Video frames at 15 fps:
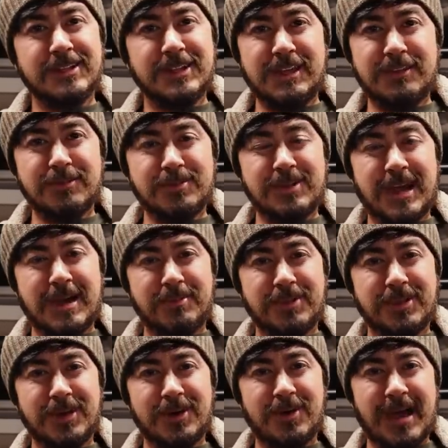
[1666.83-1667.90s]
leave them down
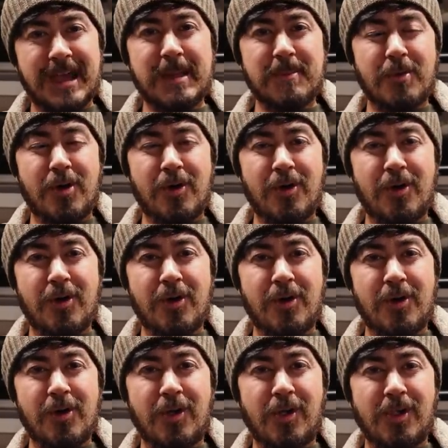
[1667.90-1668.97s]
below. I am
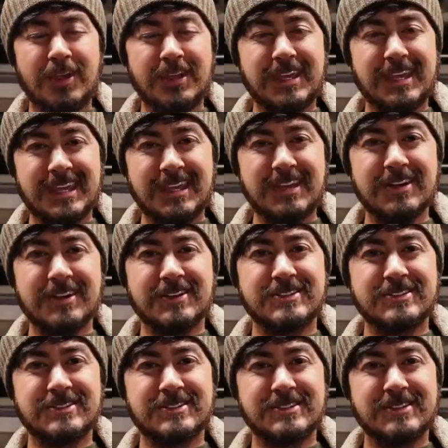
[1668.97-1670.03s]
all
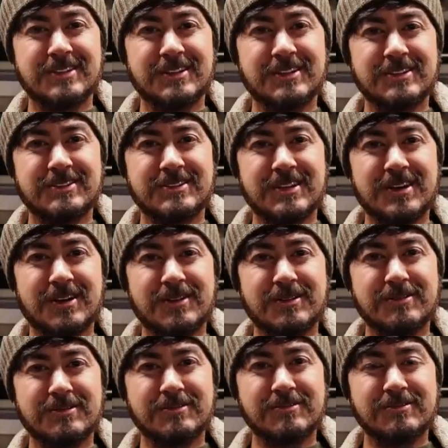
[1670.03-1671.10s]
ears.
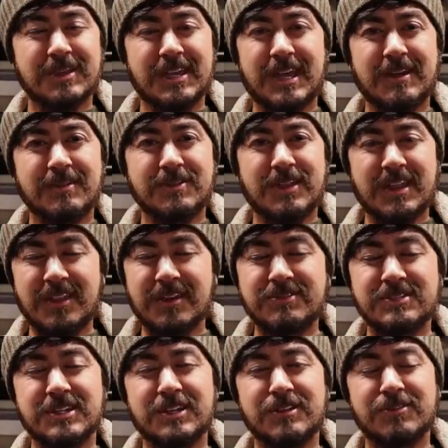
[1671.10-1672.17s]
So yeah, I'd love
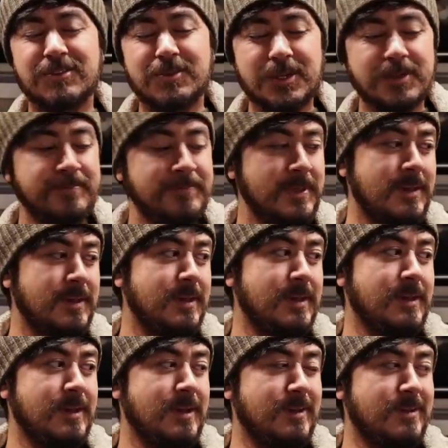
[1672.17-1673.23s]
to hear from you.
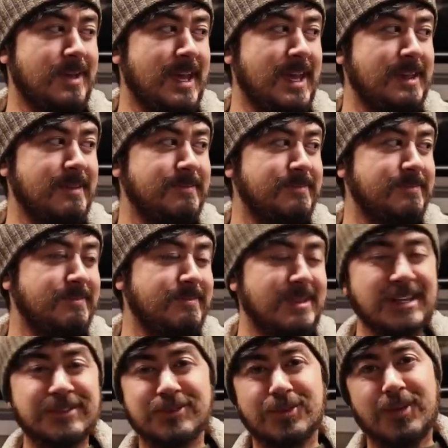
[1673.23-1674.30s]
Okay,
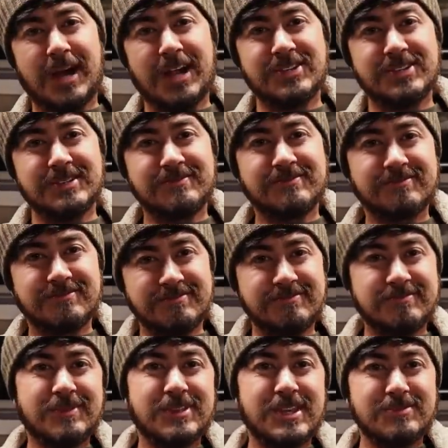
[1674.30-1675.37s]
thanks for watching.
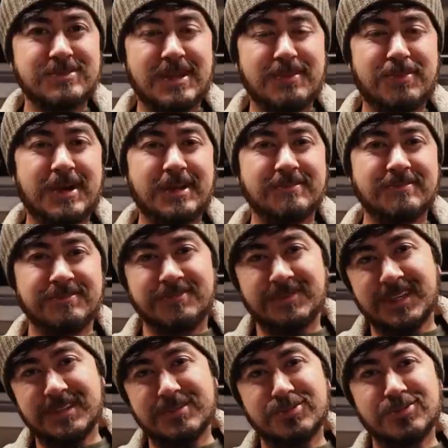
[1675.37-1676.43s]
Thumbs up button,
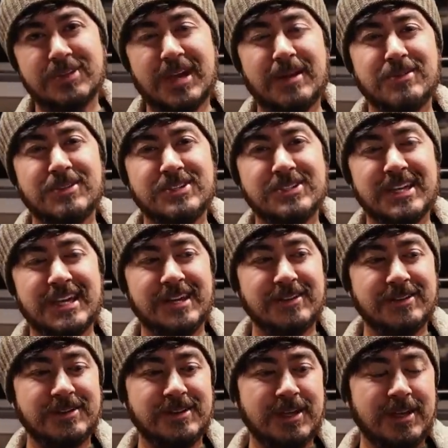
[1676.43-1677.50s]
get subscribed to the
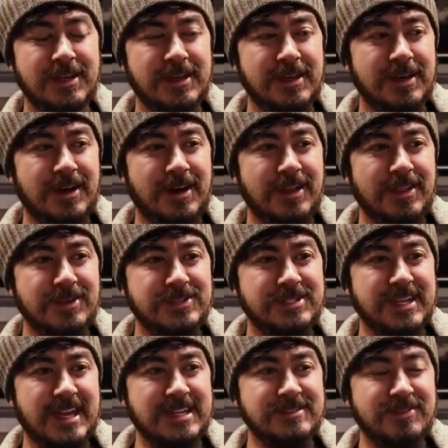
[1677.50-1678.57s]
channel, all those
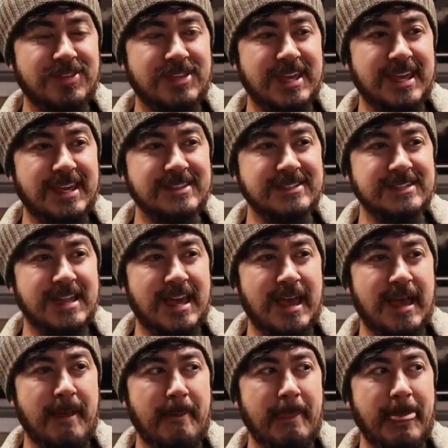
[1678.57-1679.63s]
kinds of things.
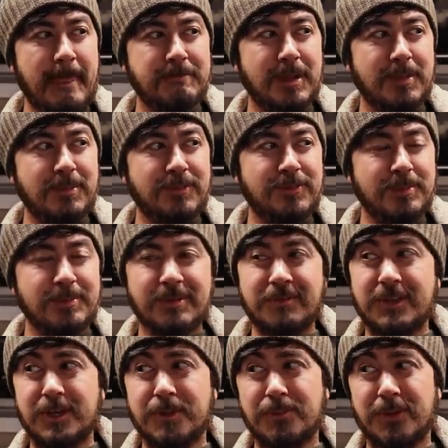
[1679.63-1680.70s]
I'm going to be filming a
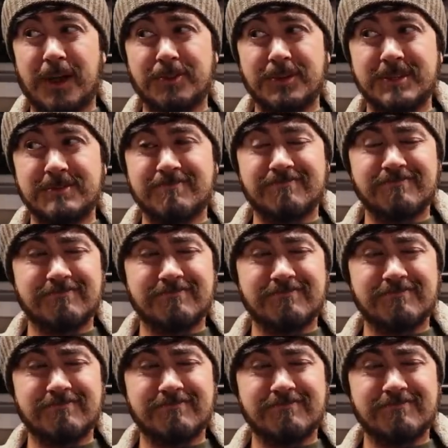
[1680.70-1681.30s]
video probably